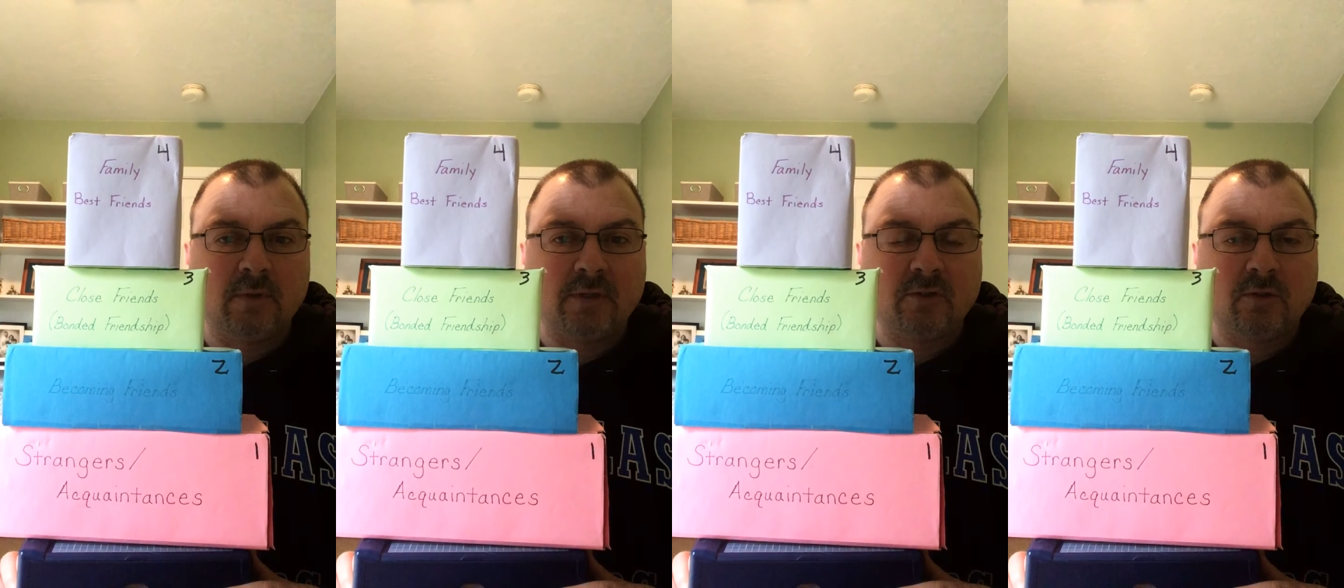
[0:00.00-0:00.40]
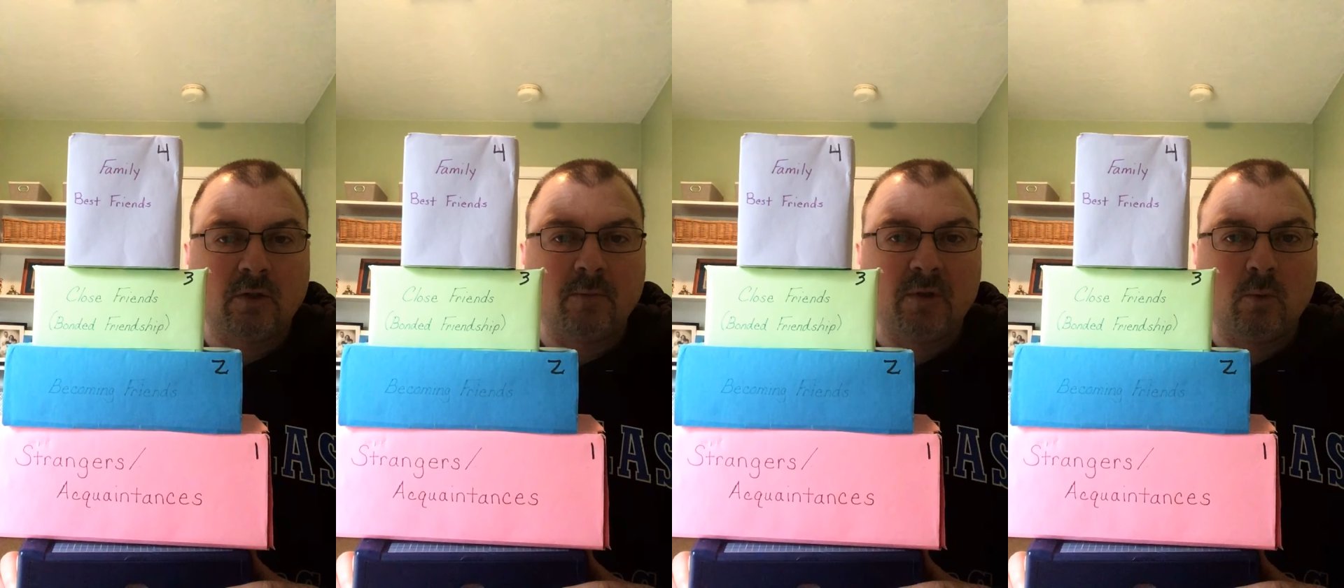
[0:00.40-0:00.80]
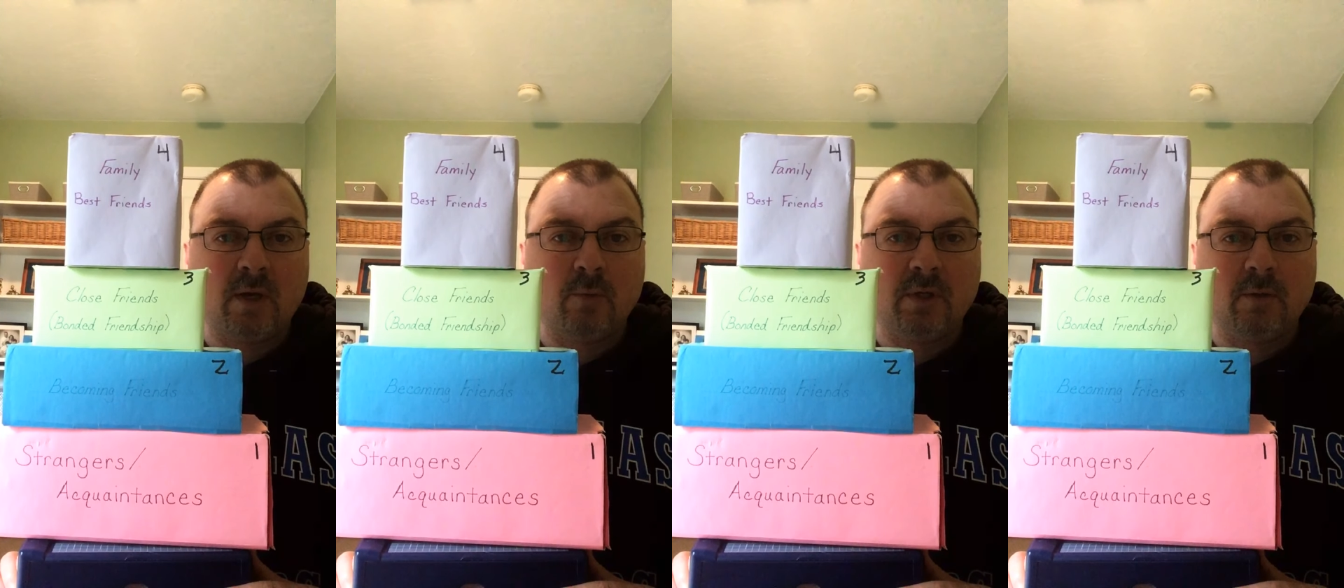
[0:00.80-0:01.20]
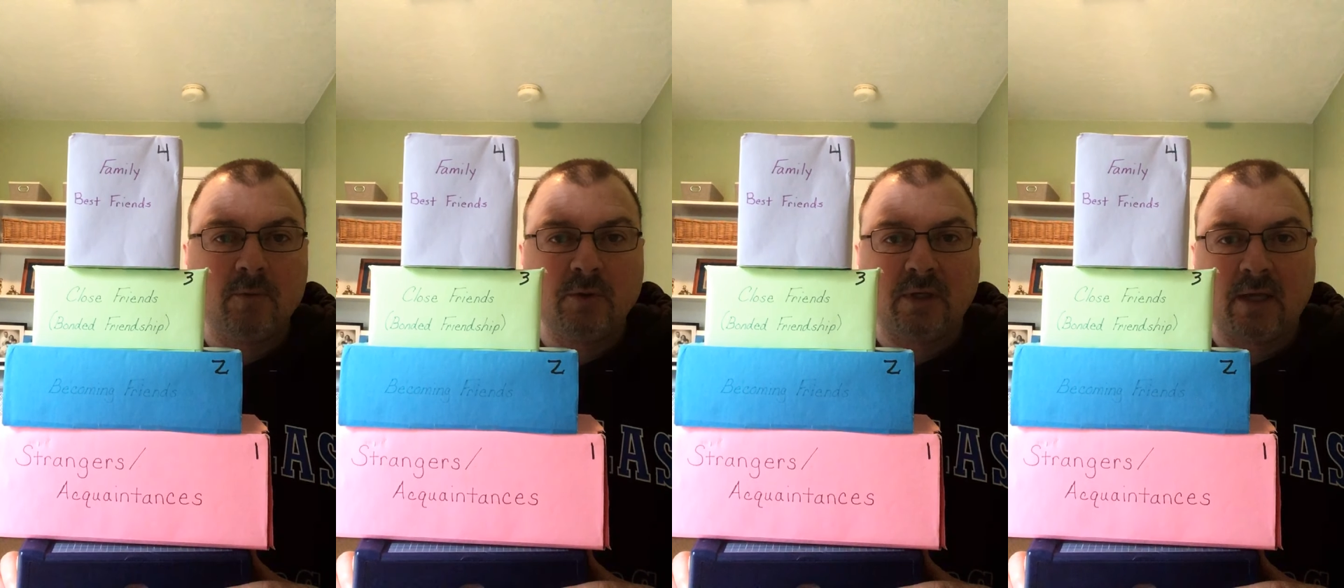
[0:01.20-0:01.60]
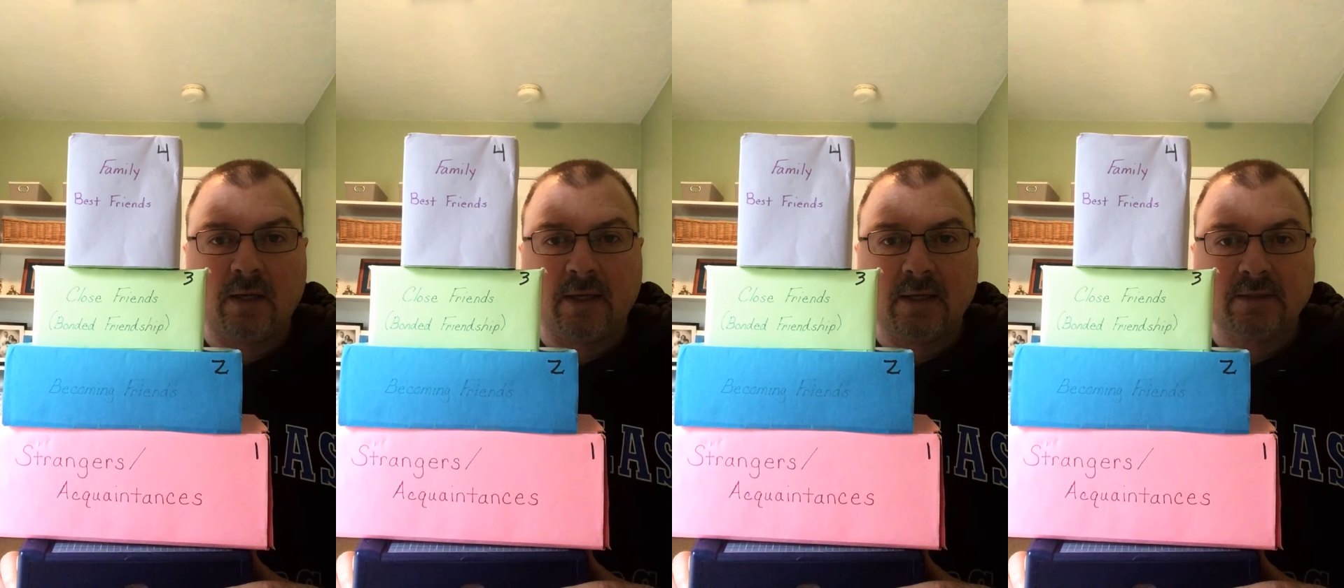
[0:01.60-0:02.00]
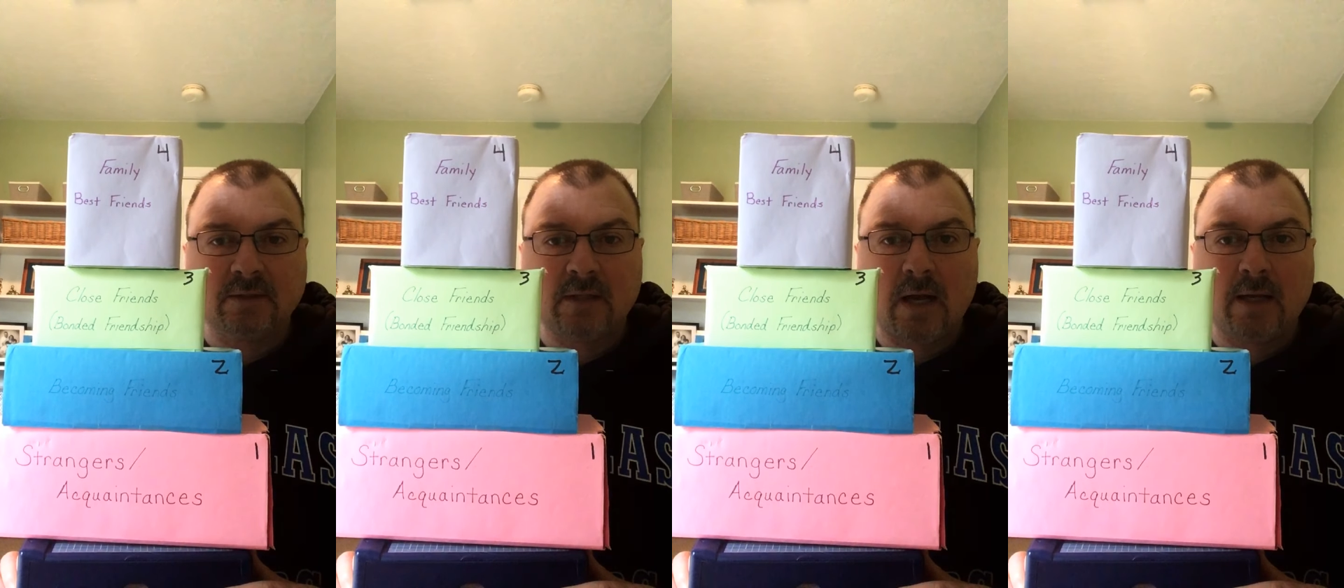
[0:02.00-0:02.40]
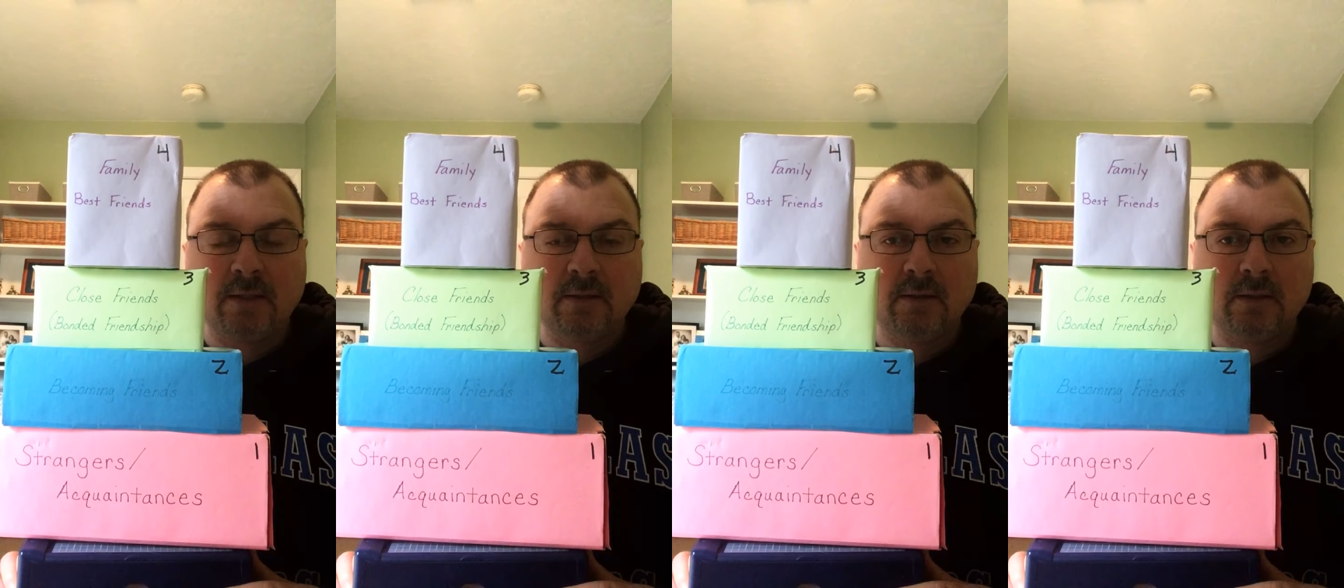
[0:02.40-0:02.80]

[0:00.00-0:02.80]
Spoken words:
it's going to be the way we communicate, I guess, a lot.